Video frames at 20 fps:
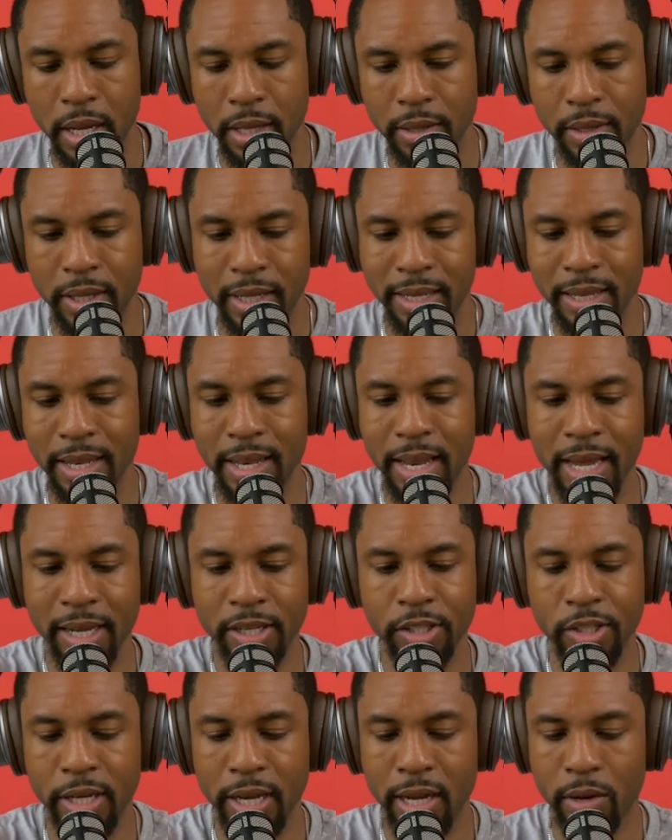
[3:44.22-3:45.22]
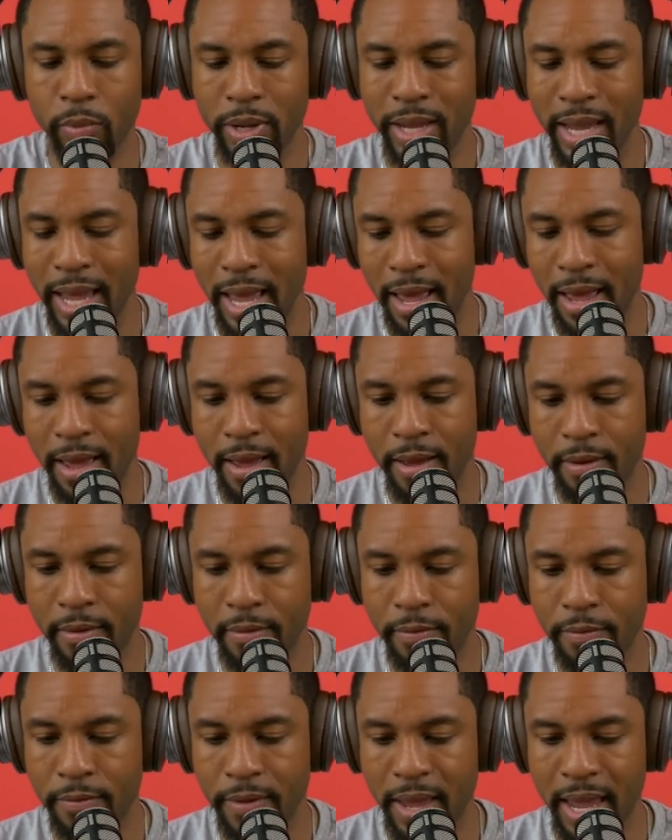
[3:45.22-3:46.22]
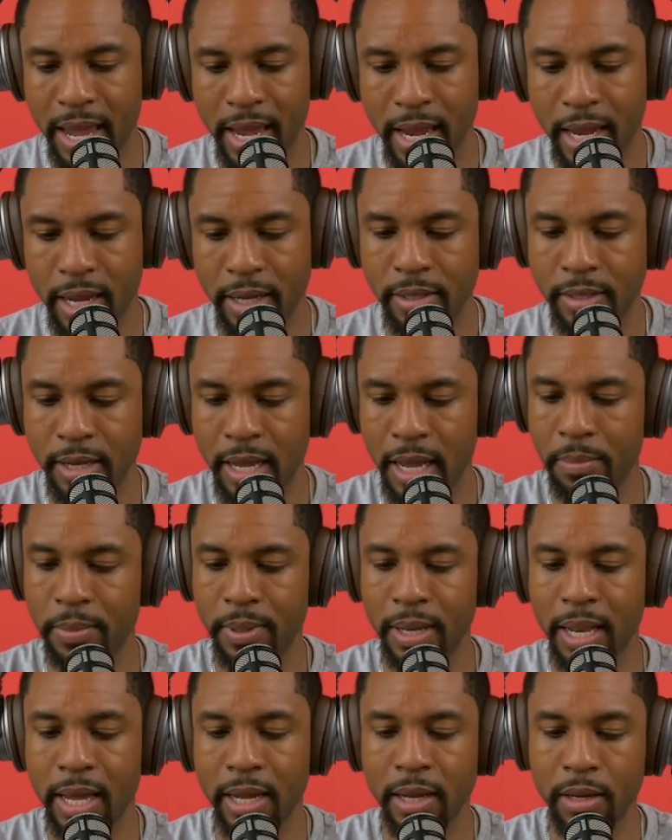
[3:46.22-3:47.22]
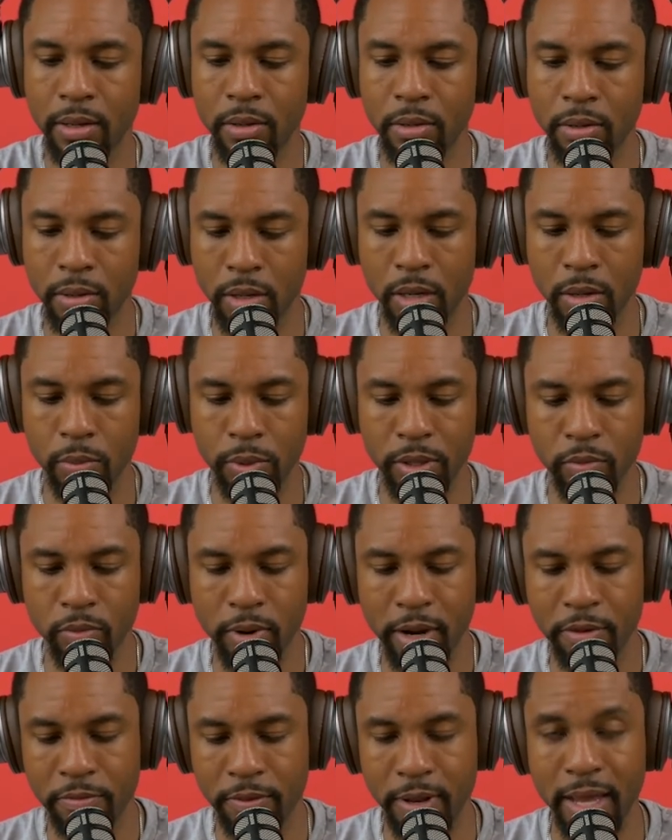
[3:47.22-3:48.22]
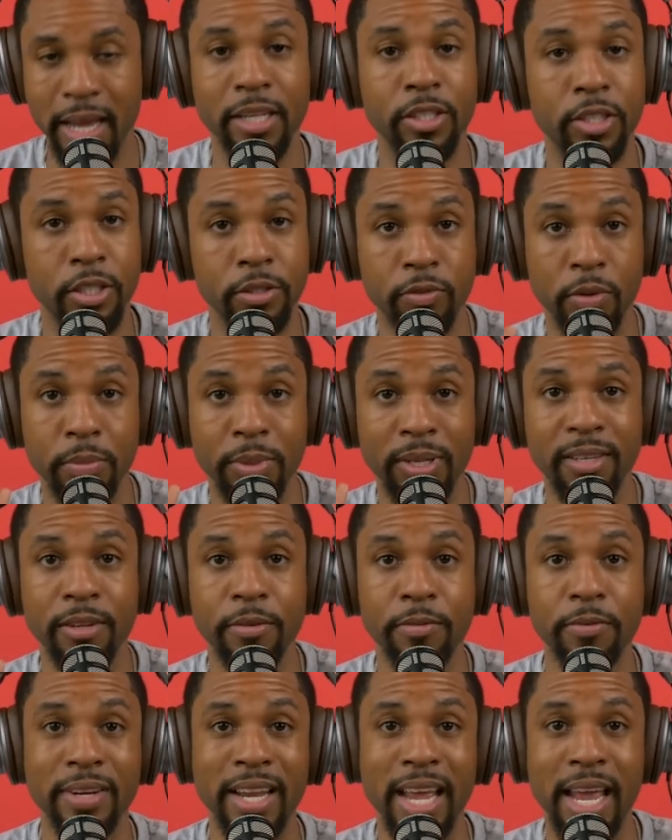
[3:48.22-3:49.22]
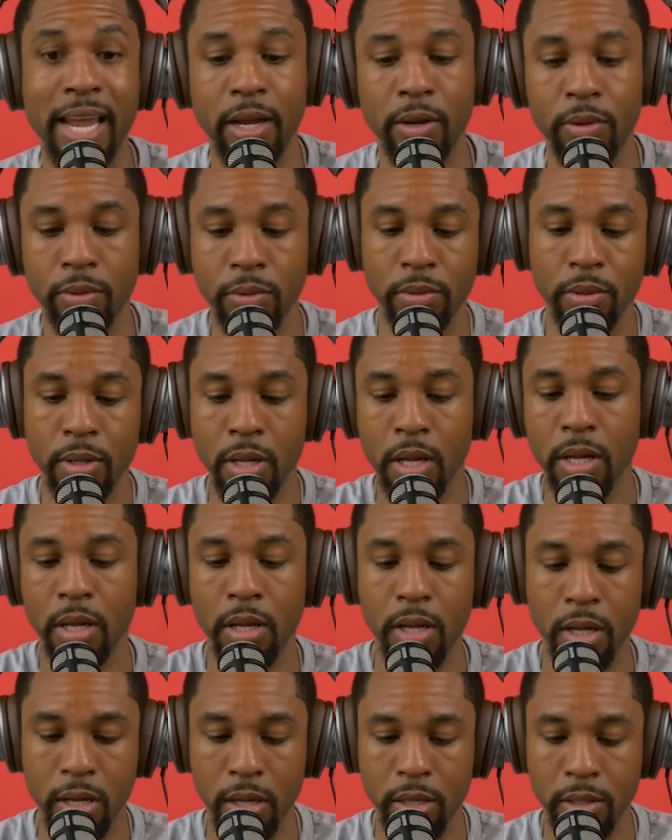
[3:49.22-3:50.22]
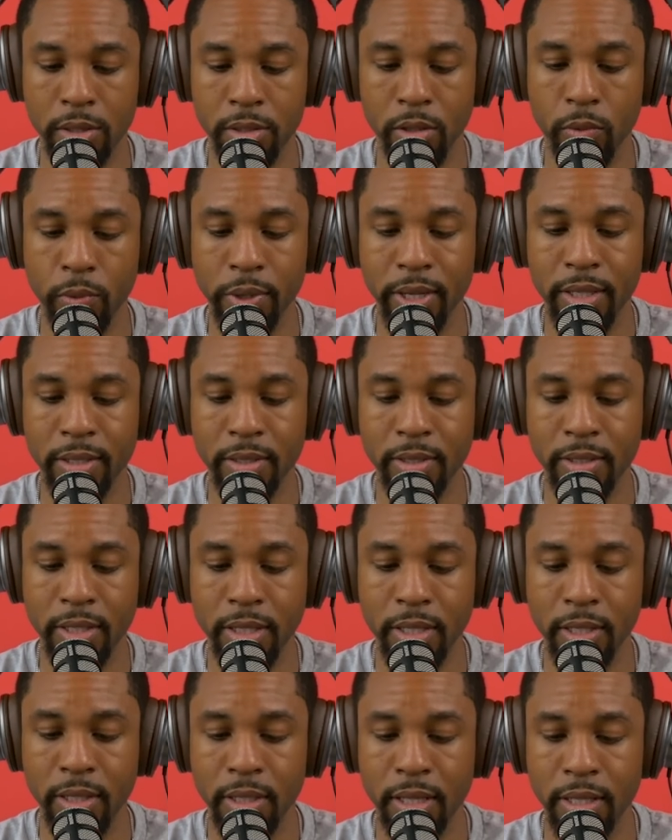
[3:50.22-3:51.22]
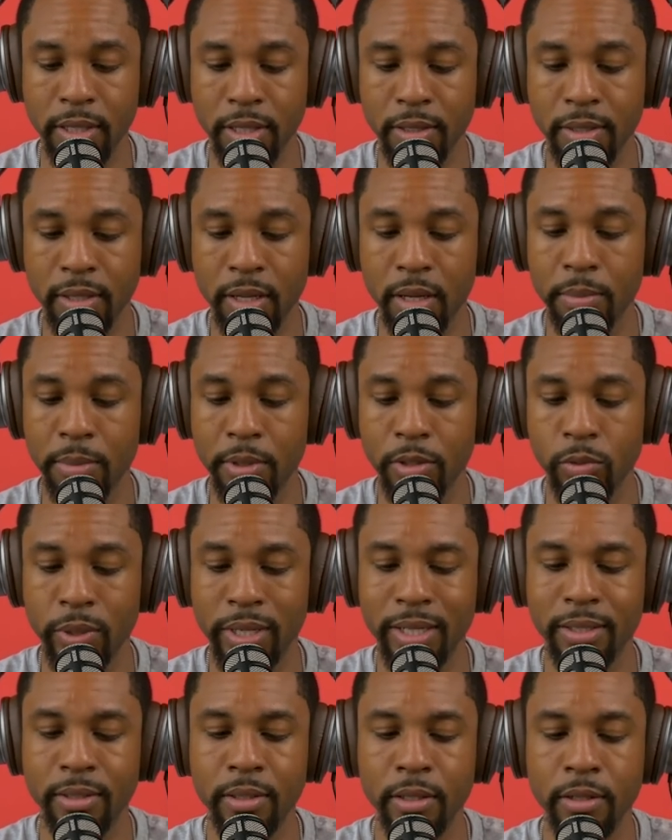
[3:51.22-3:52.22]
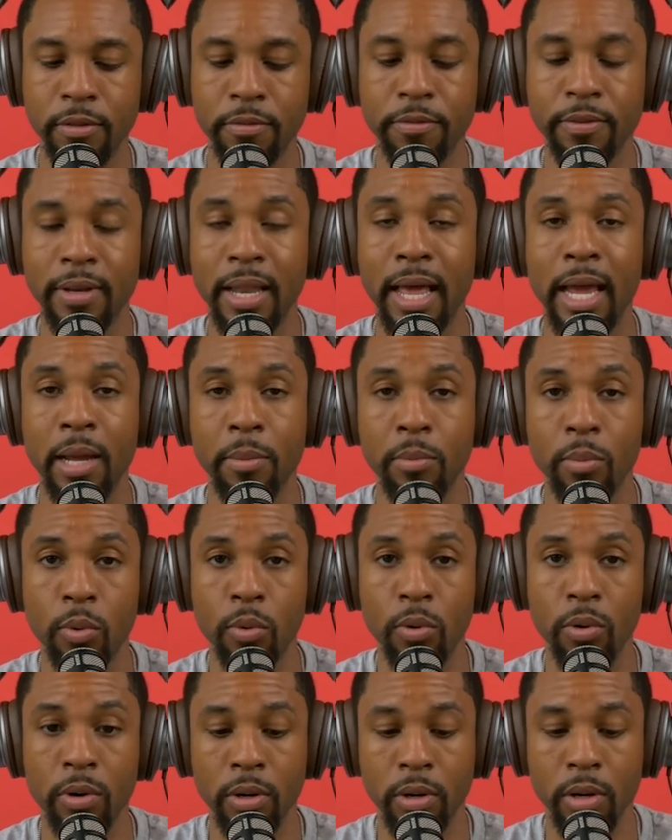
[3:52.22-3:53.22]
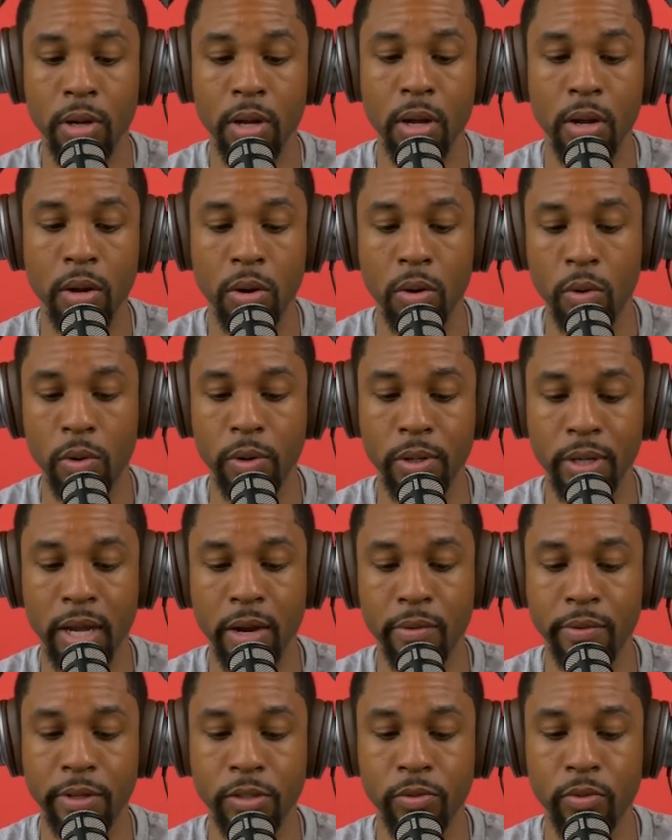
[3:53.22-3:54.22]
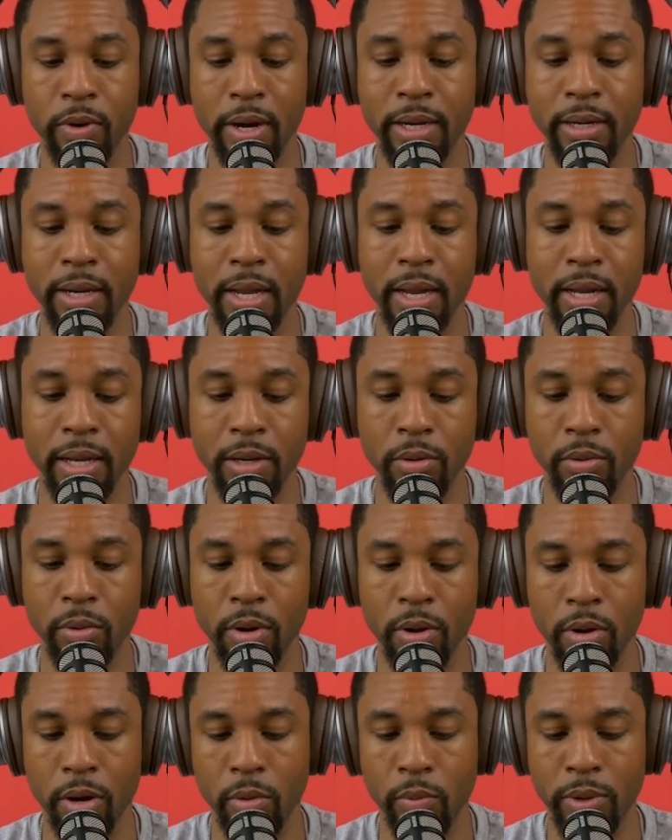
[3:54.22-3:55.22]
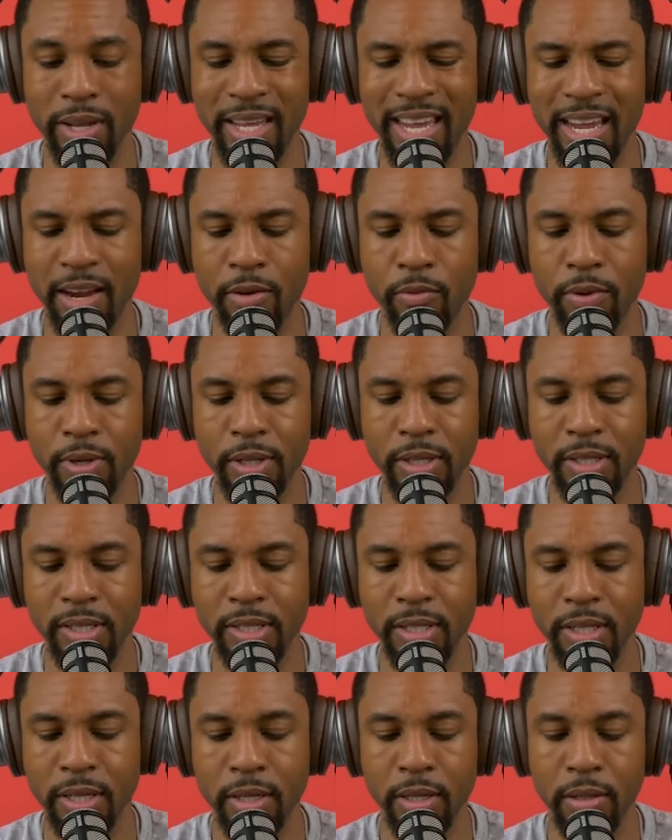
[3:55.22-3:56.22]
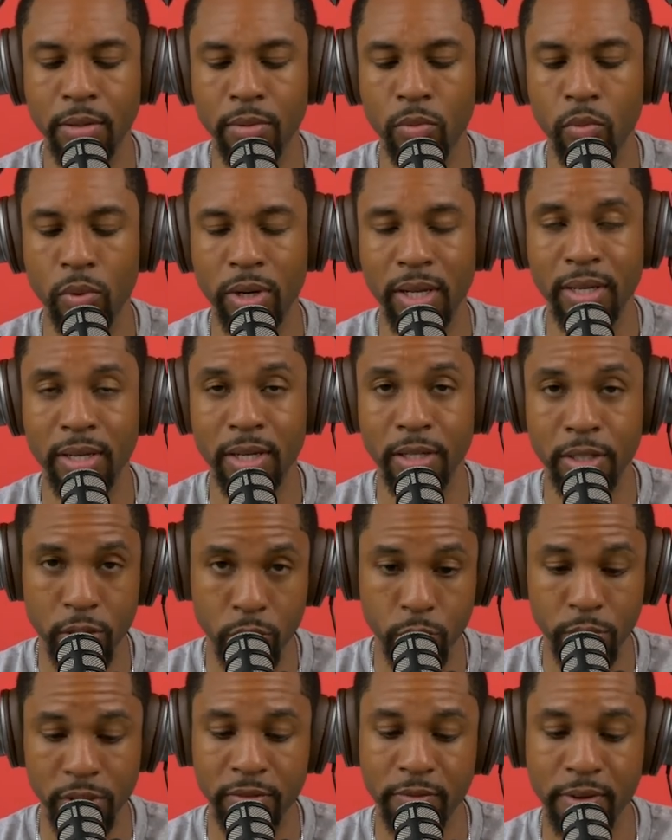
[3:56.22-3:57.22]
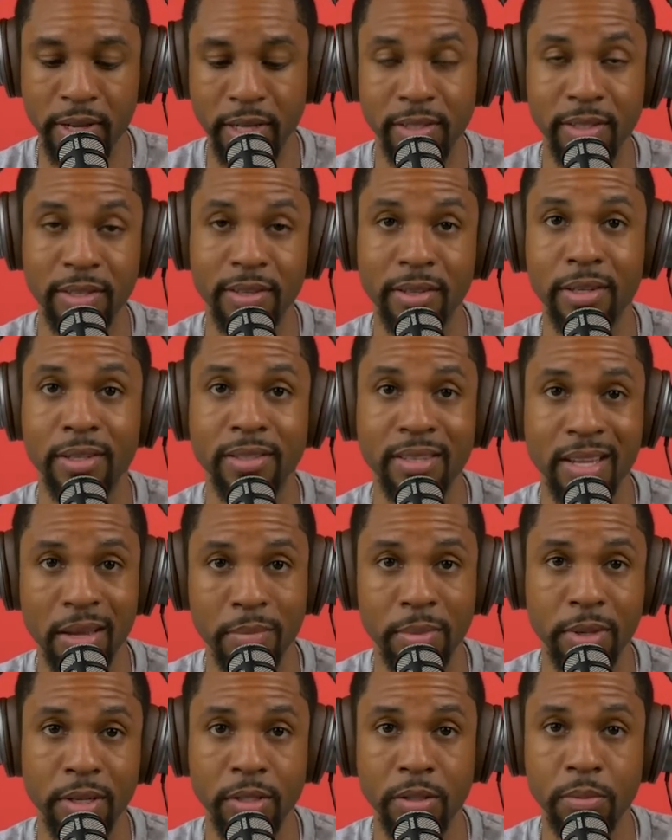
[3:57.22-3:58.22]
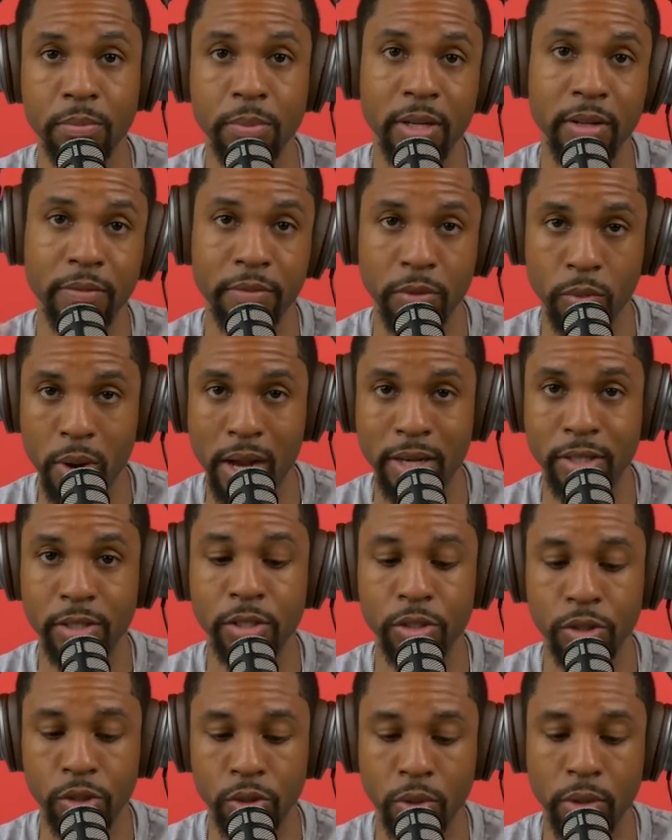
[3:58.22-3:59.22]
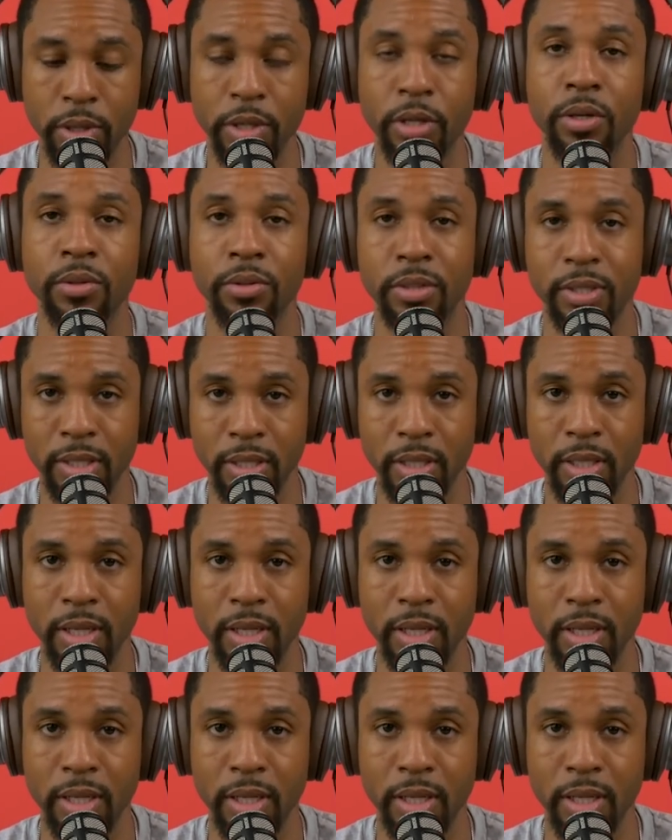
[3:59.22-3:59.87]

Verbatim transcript: In the next shot, we have a top light uh, with the right flag just from a different angle. Uh, so we can see in this image, we can see the flag more on Kerry's right, and uh, we can't really see what it does to his face in this image, but if you watch the short, you'll see